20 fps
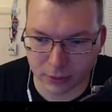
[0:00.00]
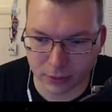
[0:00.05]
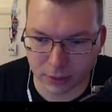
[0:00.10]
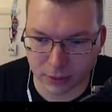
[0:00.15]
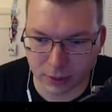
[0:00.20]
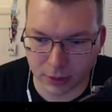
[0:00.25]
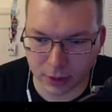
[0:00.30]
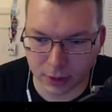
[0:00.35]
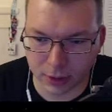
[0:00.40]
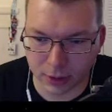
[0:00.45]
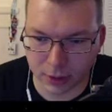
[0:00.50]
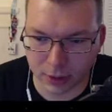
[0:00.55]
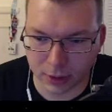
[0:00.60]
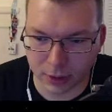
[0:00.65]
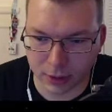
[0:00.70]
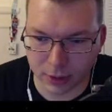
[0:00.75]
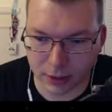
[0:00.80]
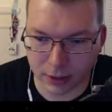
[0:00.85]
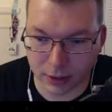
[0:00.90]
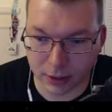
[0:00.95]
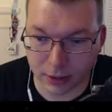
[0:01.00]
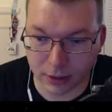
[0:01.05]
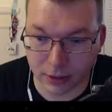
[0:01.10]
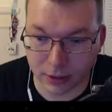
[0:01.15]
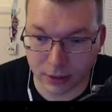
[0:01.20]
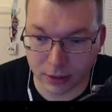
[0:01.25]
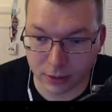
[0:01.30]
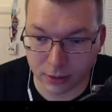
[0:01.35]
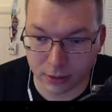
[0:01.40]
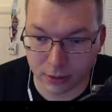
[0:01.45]
And then
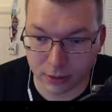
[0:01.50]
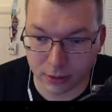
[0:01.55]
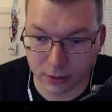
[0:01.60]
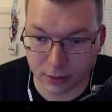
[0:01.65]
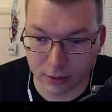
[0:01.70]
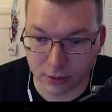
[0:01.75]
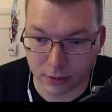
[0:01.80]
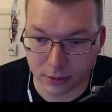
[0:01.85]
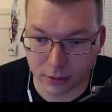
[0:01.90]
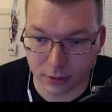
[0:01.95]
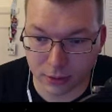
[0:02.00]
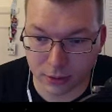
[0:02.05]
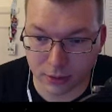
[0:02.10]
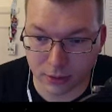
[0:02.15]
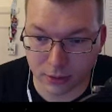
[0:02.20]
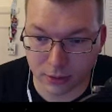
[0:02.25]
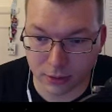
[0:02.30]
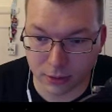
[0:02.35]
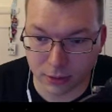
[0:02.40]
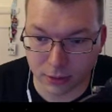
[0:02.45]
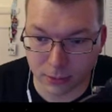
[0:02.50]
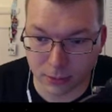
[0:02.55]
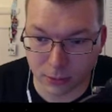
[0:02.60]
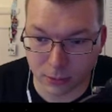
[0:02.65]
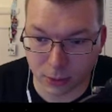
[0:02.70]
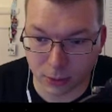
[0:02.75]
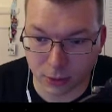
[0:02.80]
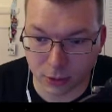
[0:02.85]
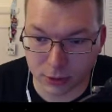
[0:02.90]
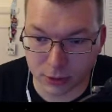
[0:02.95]
we're
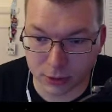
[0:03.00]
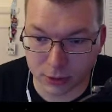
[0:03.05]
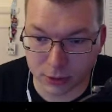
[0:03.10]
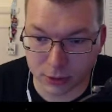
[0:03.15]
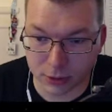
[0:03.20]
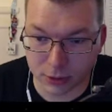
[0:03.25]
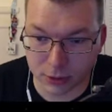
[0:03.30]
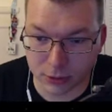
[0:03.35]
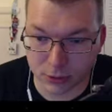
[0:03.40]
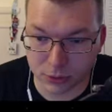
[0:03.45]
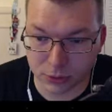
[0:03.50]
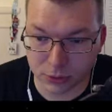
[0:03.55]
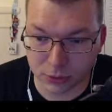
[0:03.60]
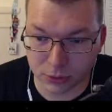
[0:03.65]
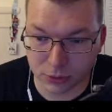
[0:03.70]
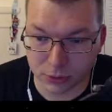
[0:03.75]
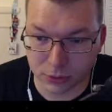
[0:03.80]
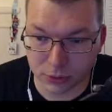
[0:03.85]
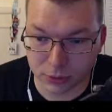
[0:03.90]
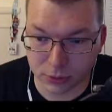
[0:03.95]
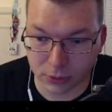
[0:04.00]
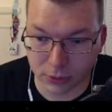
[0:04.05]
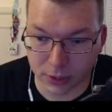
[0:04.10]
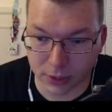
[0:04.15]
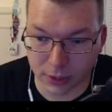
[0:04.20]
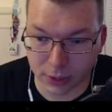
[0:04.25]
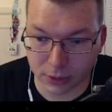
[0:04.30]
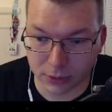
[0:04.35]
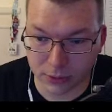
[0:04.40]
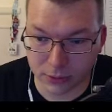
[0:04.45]
going to slow it
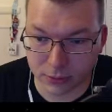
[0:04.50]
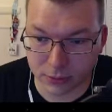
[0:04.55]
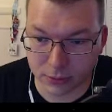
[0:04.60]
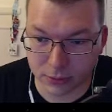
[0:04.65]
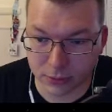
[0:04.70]
down.